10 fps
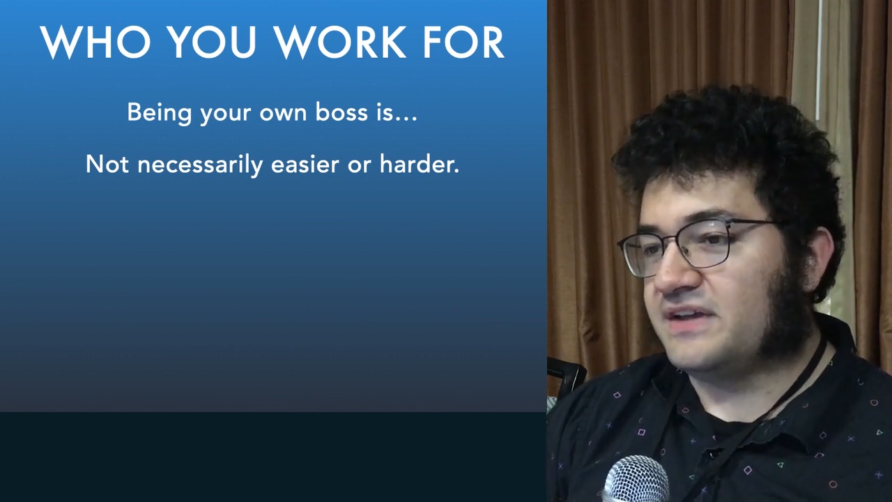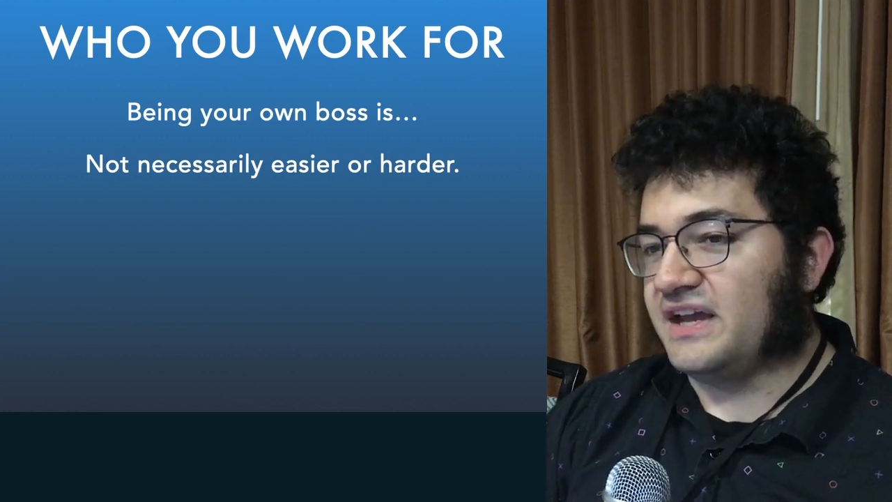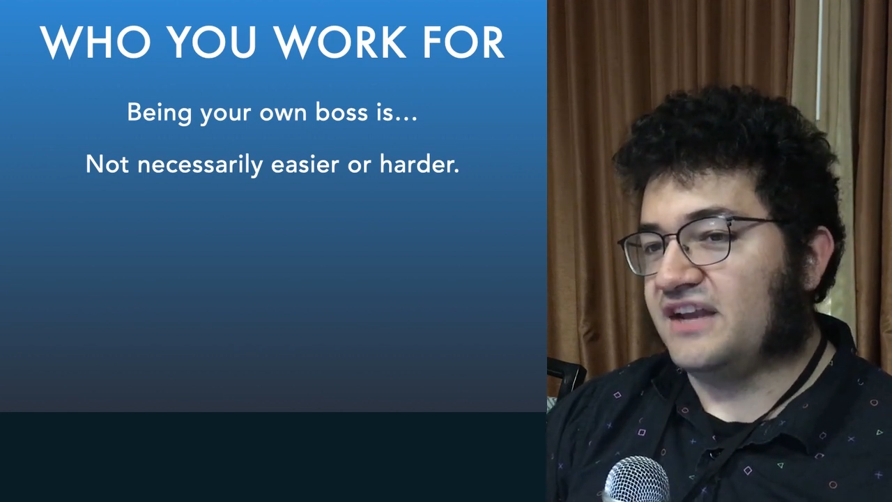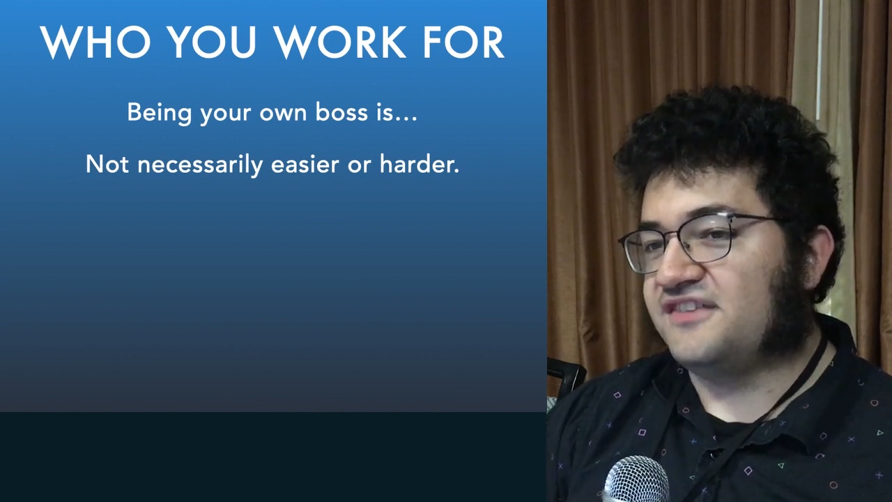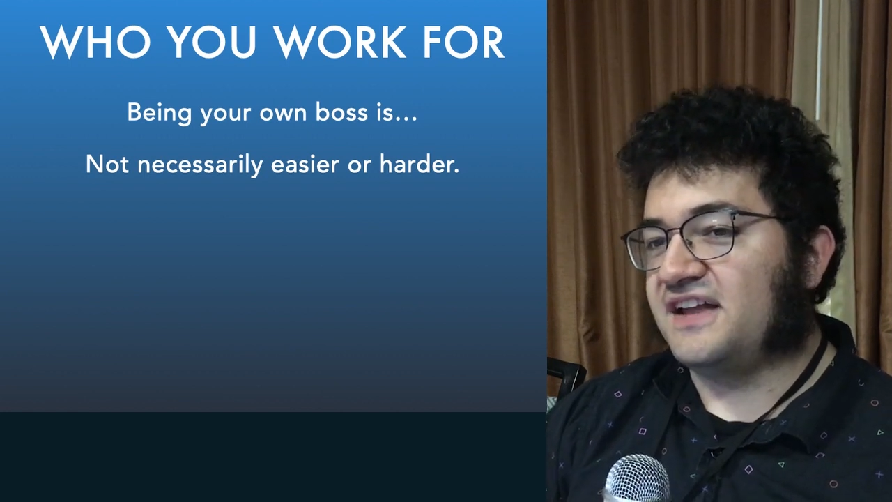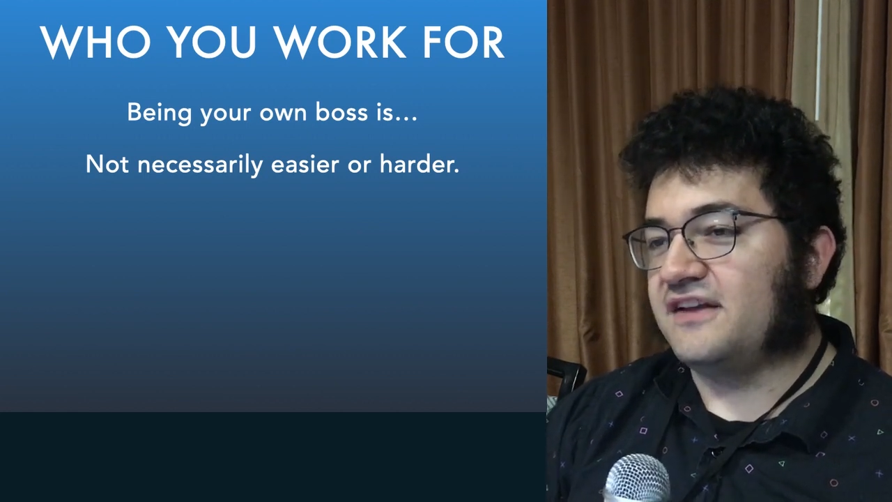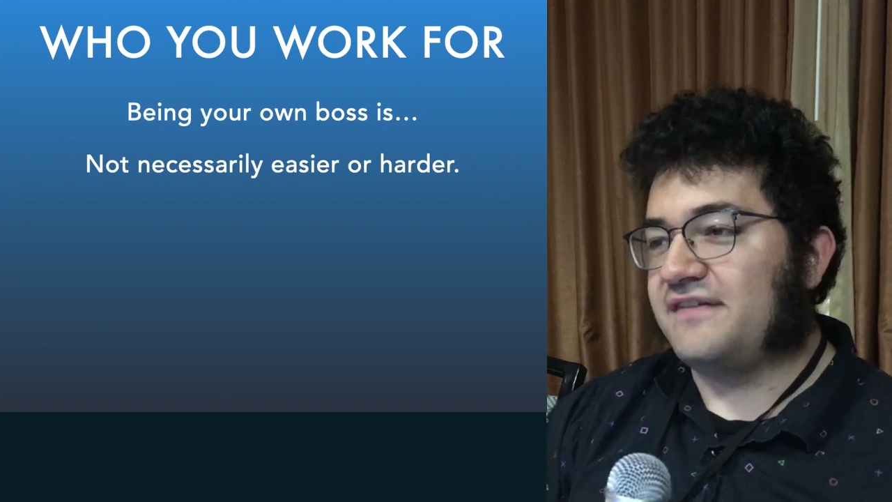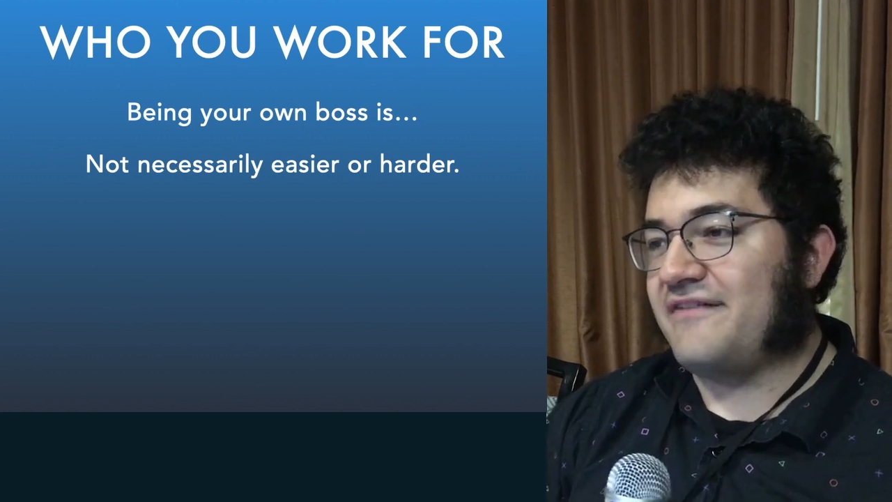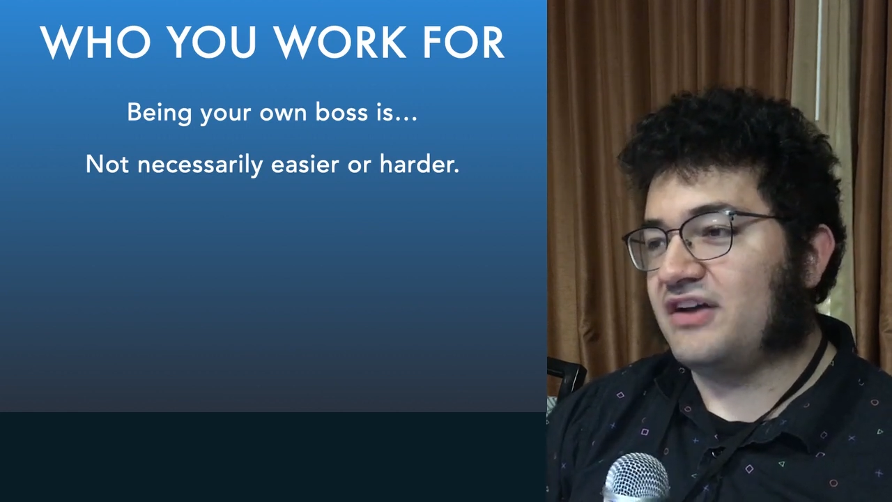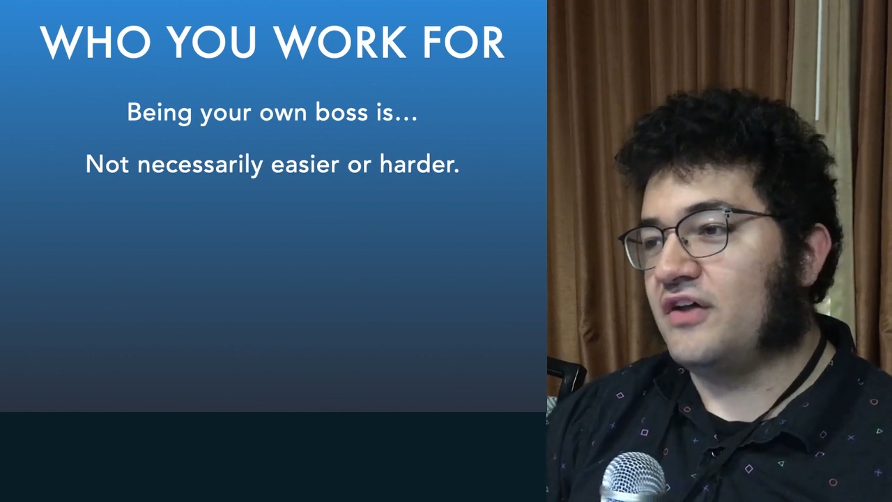Instead of
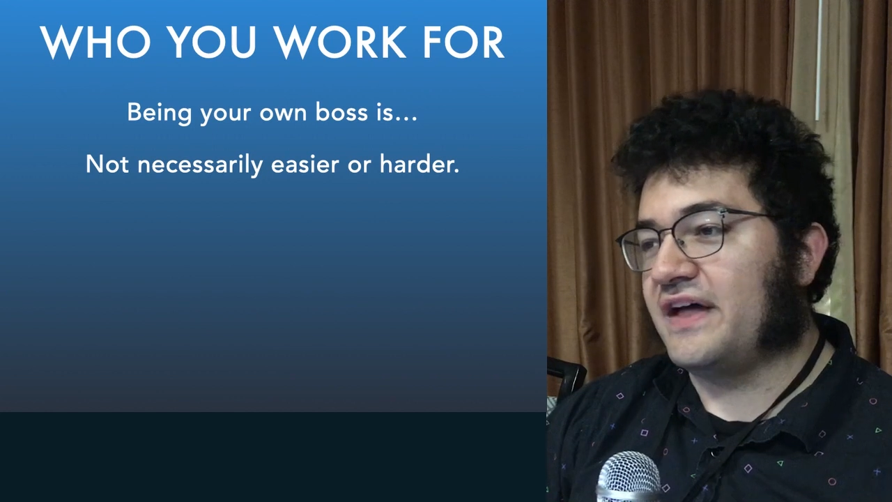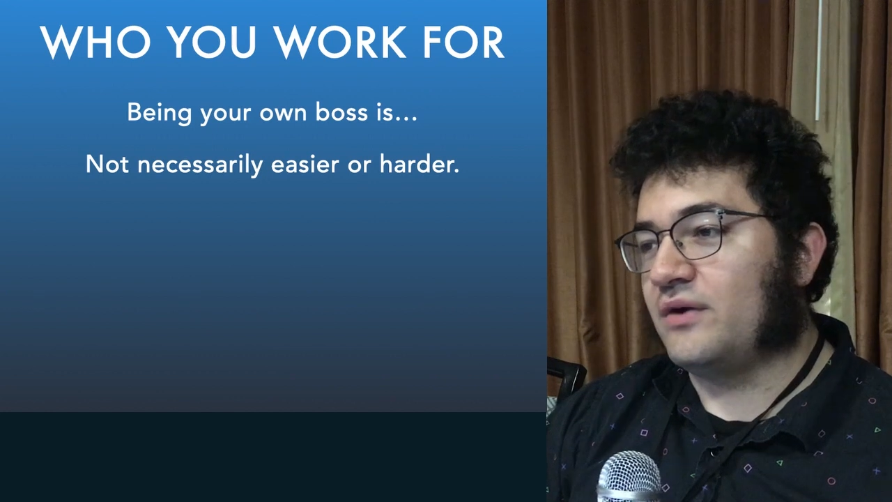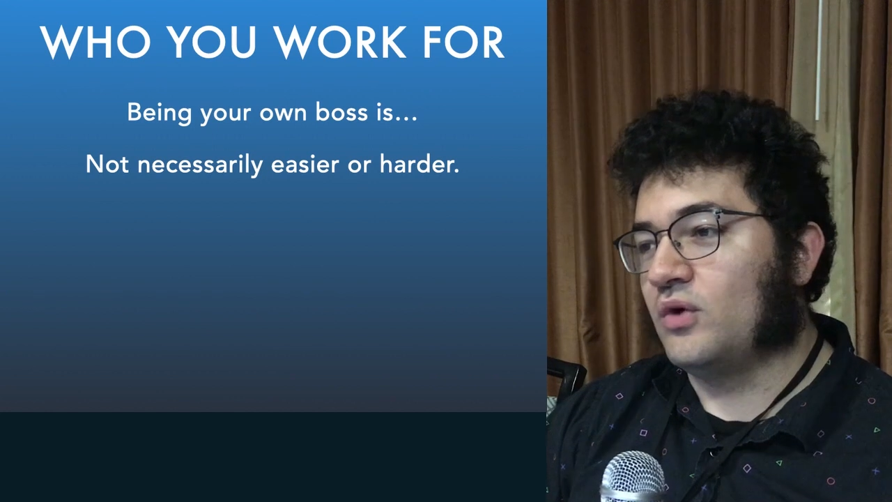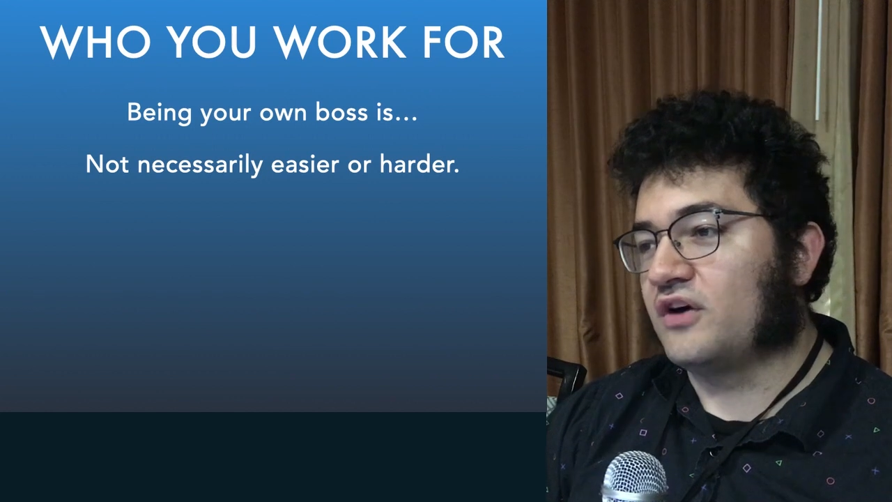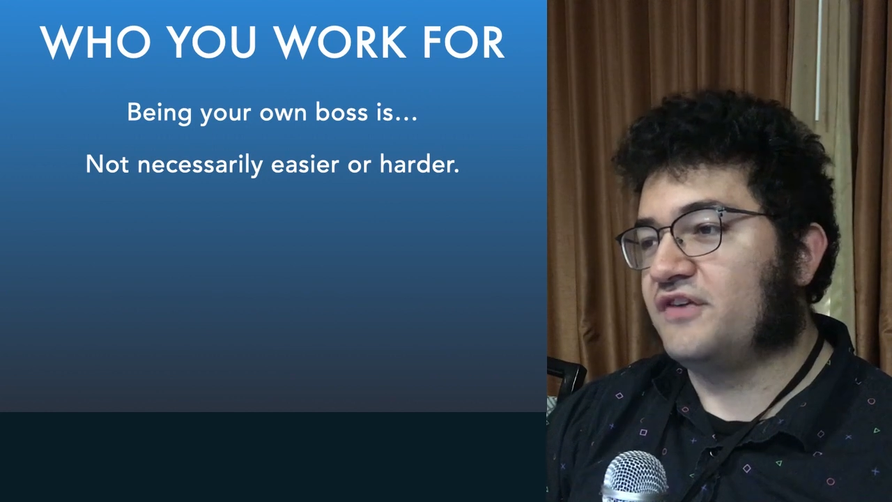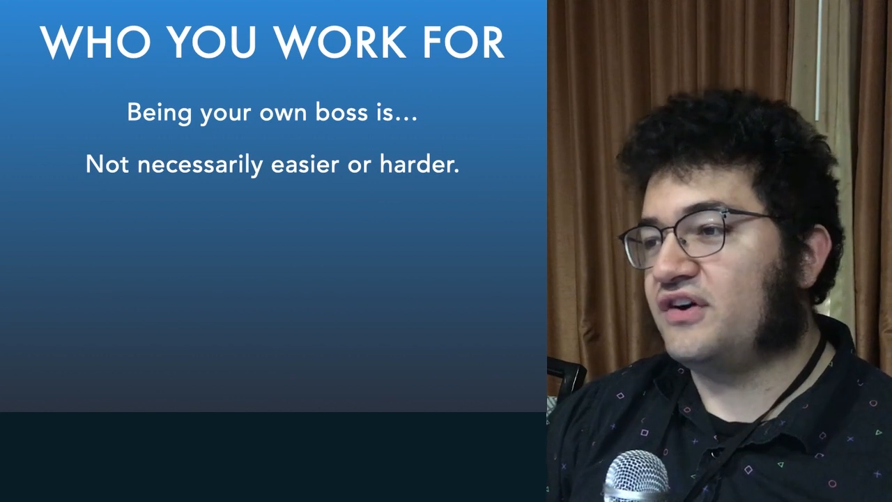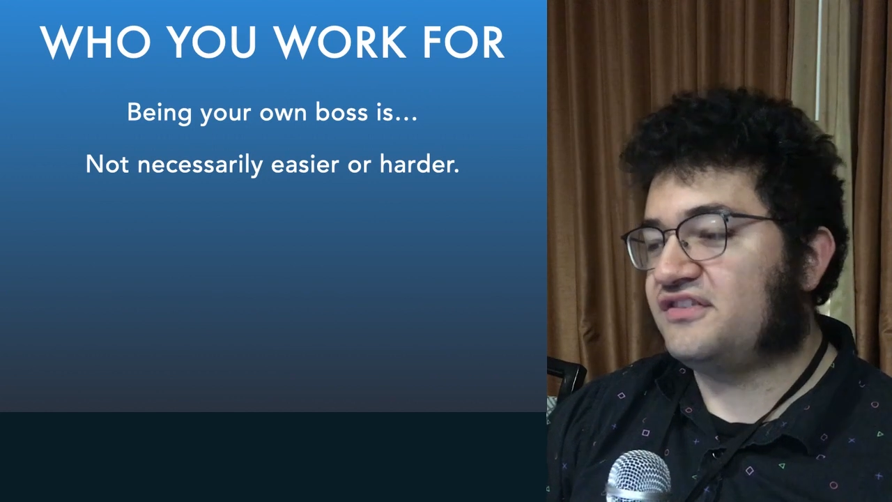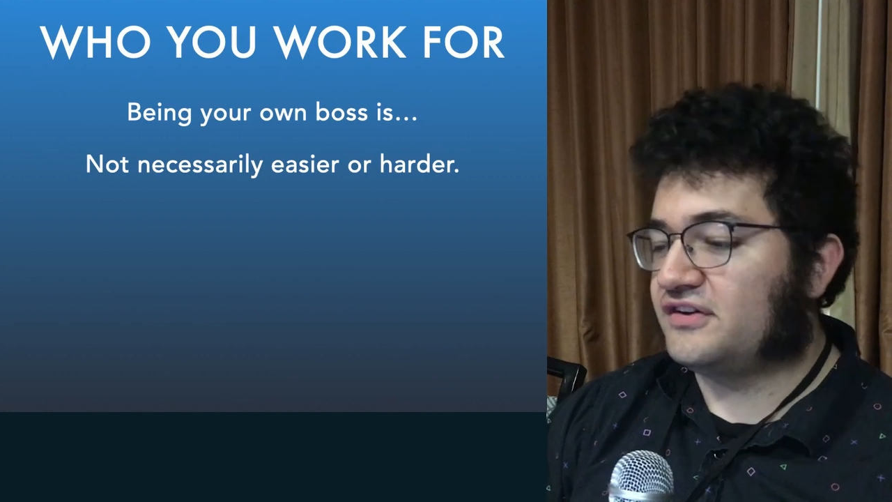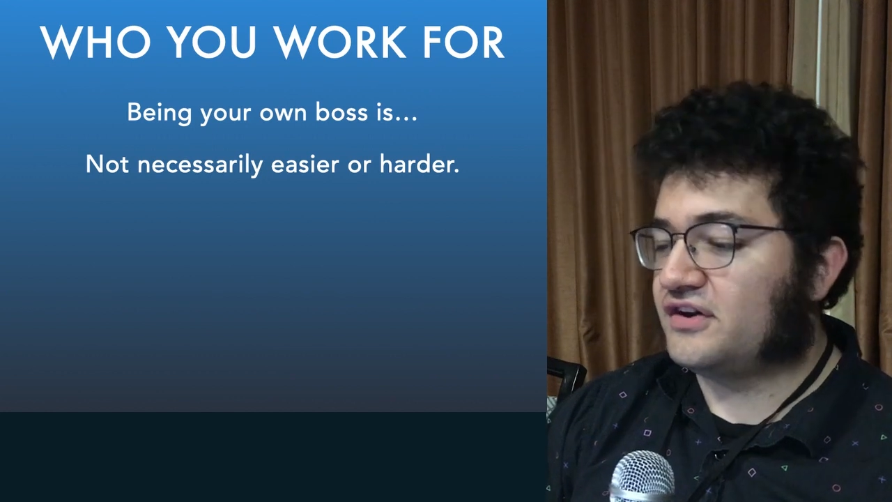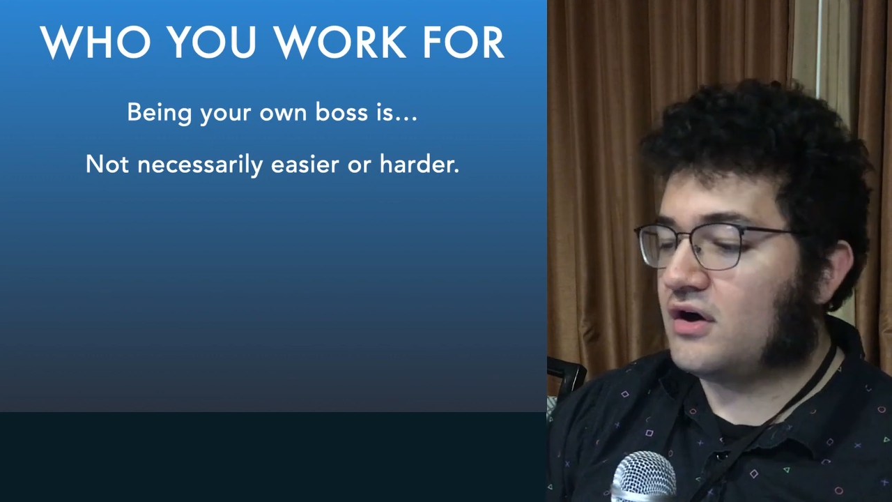having all that work focused
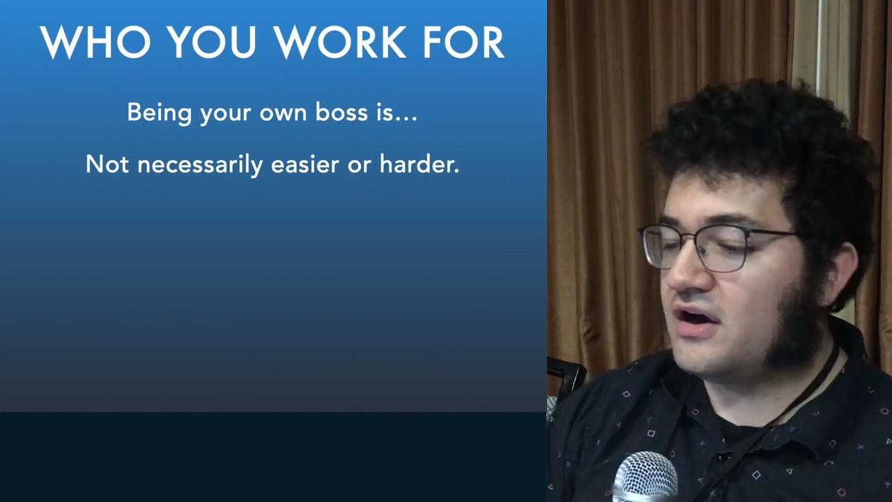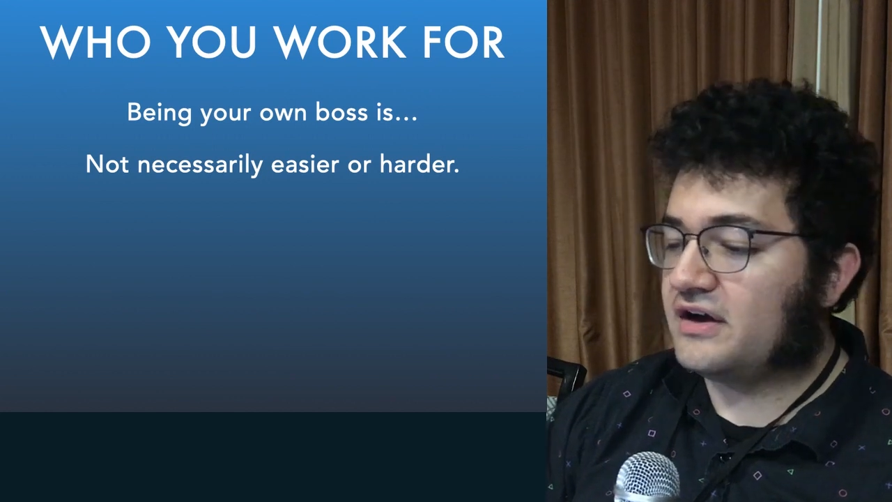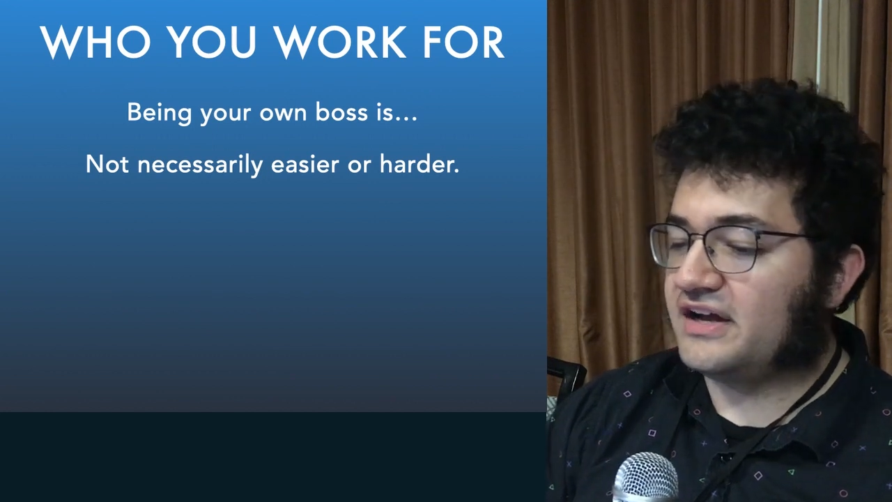on your art,